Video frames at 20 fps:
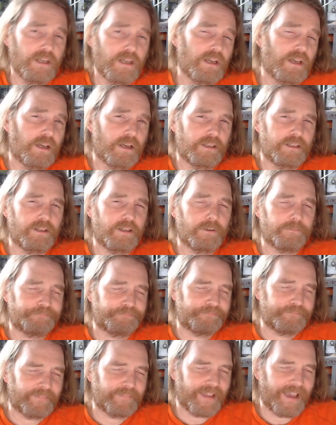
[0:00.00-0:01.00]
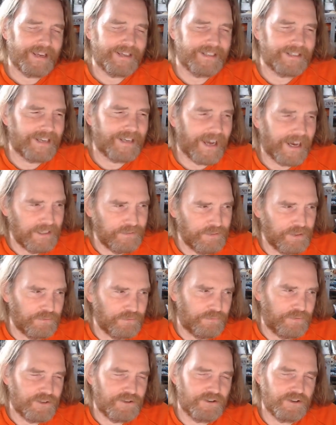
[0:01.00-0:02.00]
You know, I can kind of
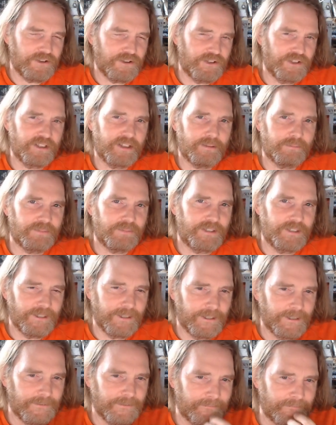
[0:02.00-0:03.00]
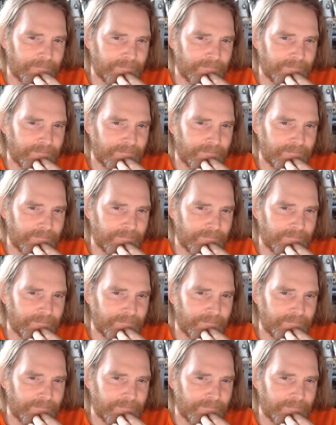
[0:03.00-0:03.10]
envision GMT,